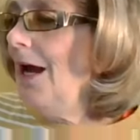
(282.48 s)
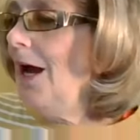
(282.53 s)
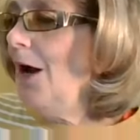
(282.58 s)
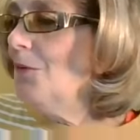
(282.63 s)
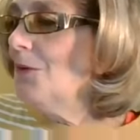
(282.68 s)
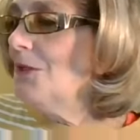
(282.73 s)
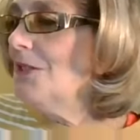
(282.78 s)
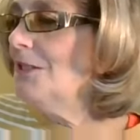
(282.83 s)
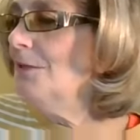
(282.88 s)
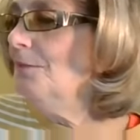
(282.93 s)

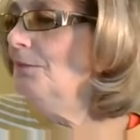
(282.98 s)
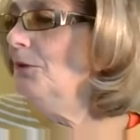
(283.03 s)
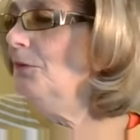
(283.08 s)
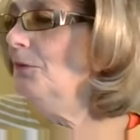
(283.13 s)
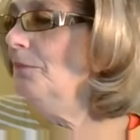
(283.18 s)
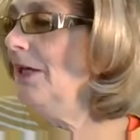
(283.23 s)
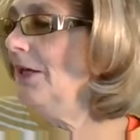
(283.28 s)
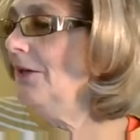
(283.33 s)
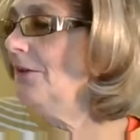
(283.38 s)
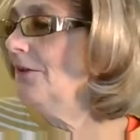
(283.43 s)
How a
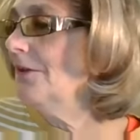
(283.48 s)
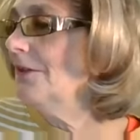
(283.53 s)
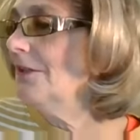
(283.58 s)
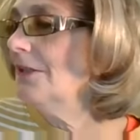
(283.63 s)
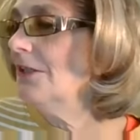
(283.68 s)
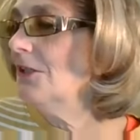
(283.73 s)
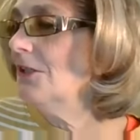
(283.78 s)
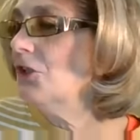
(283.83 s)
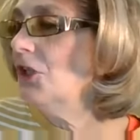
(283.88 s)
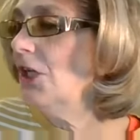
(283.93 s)
simple
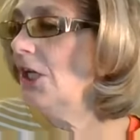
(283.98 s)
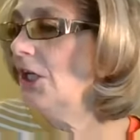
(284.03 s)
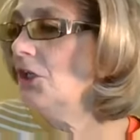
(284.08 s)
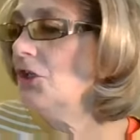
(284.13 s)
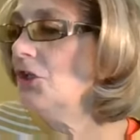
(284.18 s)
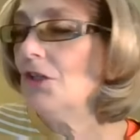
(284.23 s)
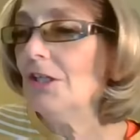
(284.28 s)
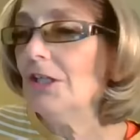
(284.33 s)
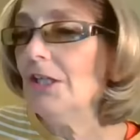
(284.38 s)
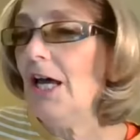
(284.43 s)
method can
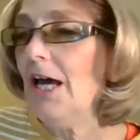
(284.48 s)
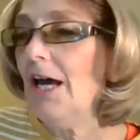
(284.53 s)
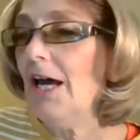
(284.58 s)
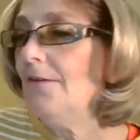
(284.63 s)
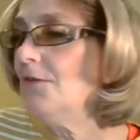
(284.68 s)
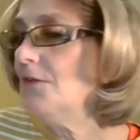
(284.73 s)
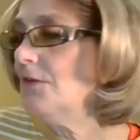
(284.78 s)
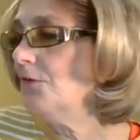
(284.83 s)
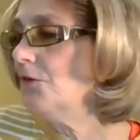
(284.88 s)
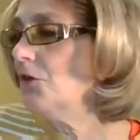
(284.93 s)
change the
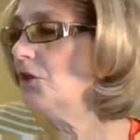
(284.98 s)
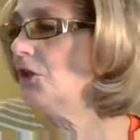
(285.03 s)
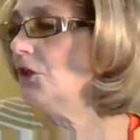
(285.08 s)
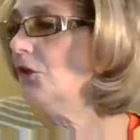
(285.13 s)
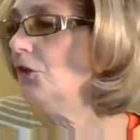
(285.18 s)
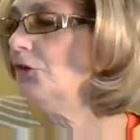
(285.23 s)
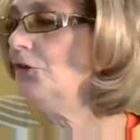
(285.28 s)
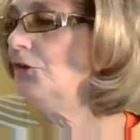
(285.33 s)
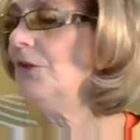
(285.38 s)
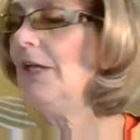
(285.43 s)
lives of
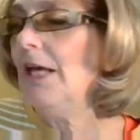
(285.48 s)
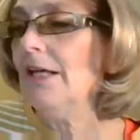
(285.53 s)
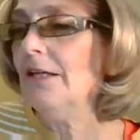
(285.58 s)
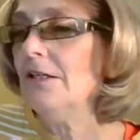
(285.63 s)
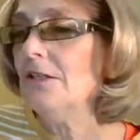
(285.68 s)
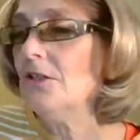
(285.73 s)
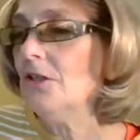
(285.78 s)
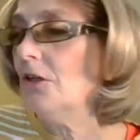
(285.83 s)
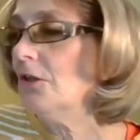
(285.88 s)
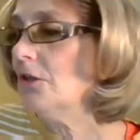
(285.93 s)
children
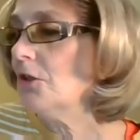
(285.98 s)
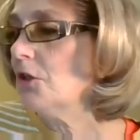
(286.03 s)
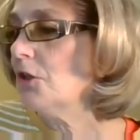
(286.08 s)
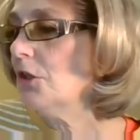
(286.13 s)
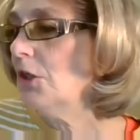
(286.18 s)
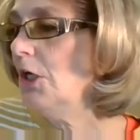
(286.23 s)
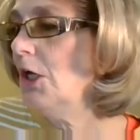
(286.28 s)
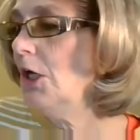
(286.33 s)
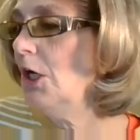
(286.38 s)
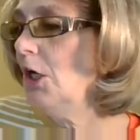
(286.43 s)
and
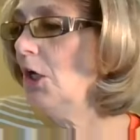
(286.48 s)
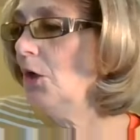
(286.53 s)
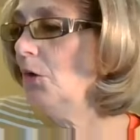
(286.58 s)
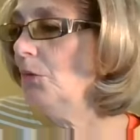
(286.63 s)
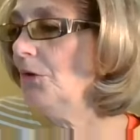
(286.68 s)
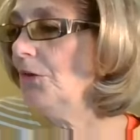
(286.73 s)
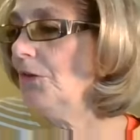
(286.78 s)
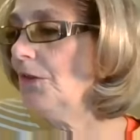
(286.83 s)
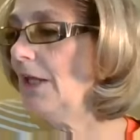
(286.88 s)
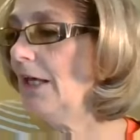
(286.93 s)
adults
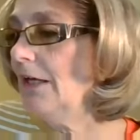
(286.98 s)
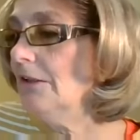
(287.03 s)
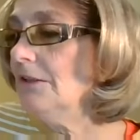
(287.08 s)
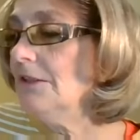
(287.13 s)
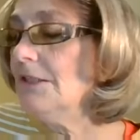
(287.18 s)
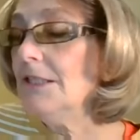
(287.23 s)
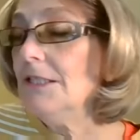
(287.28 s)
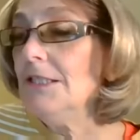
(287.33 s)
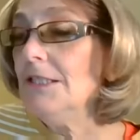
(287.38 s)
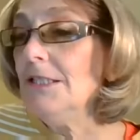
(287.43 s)
with
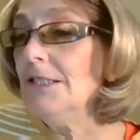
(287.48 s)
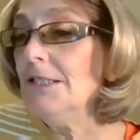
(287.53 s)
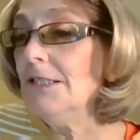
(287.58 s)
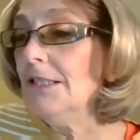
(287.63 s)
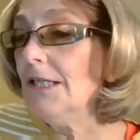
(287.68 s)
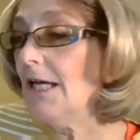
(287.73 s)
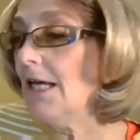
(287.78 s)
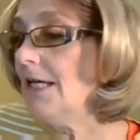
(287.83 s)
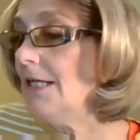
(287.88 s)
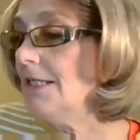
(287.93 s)
LD,
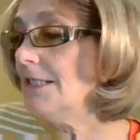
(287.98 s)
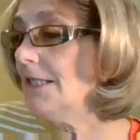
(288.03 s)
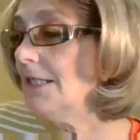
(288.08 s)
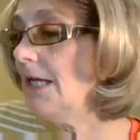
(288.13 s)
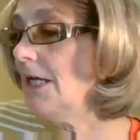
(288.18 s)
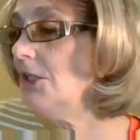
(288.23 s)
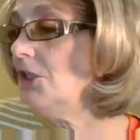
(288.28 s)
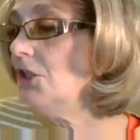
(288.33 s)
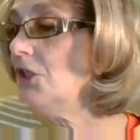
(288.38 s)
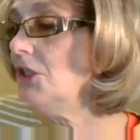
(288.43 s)

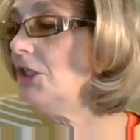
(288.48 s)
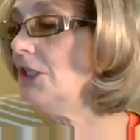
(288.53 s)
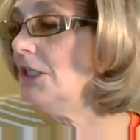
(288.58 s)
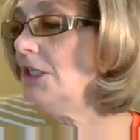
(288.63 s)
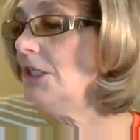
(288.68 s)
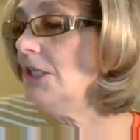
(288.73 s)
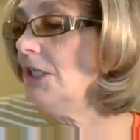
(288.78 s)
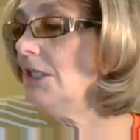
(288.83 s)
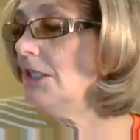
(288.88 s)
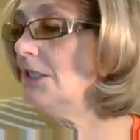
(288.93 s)

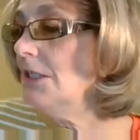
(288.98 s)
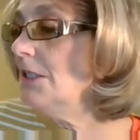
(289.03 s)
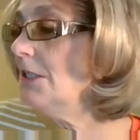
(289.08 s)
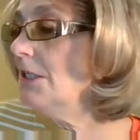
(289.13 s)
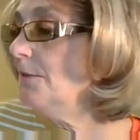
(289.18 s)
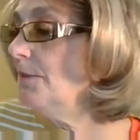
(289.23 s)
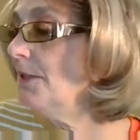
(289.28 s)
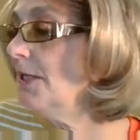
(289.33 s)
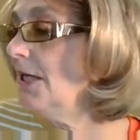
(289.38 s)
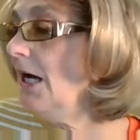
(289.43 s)
ADHD,
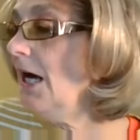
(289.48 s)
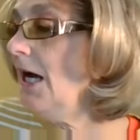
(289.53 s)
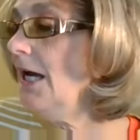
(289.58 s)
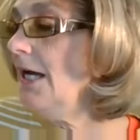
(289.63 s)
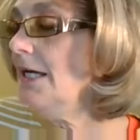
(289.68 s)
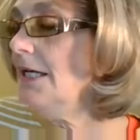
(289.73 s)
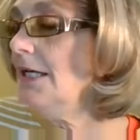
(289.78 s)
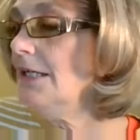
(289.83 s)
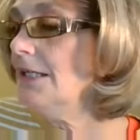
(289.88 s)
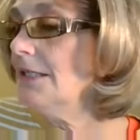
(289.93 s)

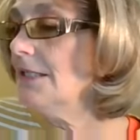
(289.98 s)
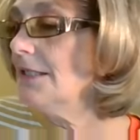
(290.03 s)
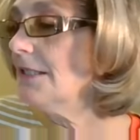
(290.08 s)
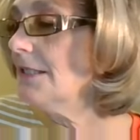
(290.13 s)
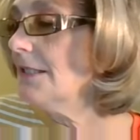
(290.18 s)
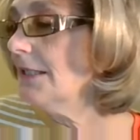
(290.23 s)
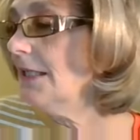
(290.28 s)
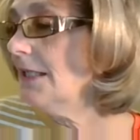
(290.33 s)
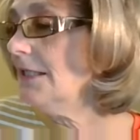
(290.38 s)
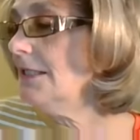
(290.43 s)
TBI,
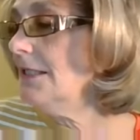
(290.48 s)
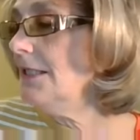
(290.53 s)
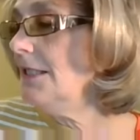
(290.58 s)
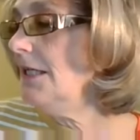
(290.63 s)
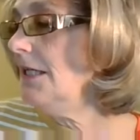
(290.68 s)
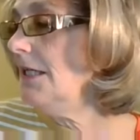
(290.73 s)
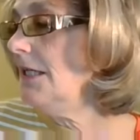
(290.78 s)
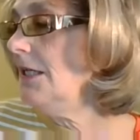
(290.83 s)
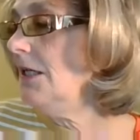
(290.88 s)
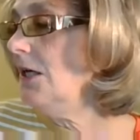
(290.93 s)

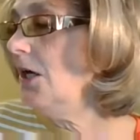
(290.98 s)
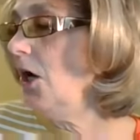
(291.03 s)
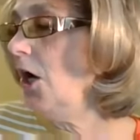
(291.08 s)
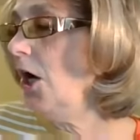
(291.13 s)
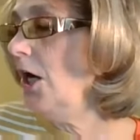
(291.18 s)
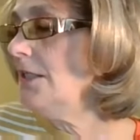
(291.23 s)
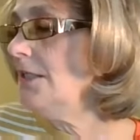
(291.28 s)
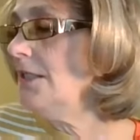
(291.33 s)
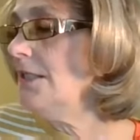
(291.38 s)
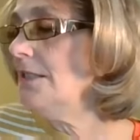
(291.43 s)
dyslexia,
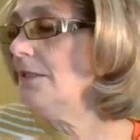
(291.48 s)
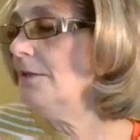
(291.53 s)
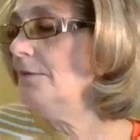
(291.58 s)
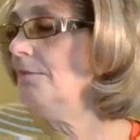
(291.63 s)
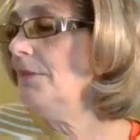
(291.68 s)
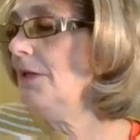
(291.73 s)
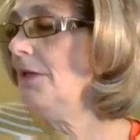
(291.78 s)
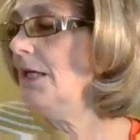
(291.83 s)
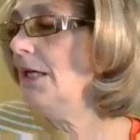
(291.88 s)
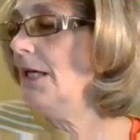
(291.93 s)

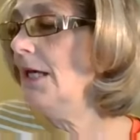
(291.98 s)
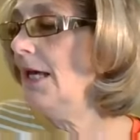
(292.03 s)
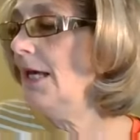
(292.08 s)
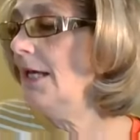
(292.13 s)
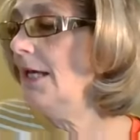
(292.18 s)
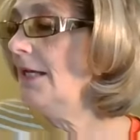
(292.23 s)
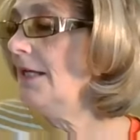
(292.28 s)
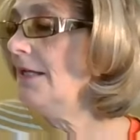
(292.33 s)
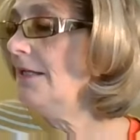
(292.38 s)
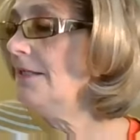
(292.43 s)
autism,
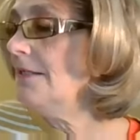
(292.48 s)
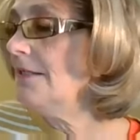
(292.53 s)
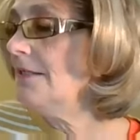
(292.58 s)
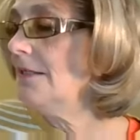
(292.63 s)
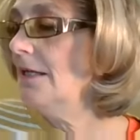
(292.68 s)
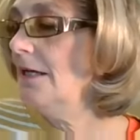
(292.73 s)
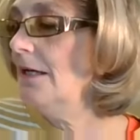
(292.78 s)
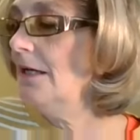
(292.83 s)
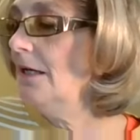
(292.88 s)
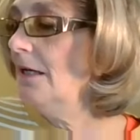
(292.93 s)

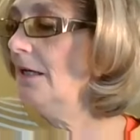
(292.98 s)
headaches,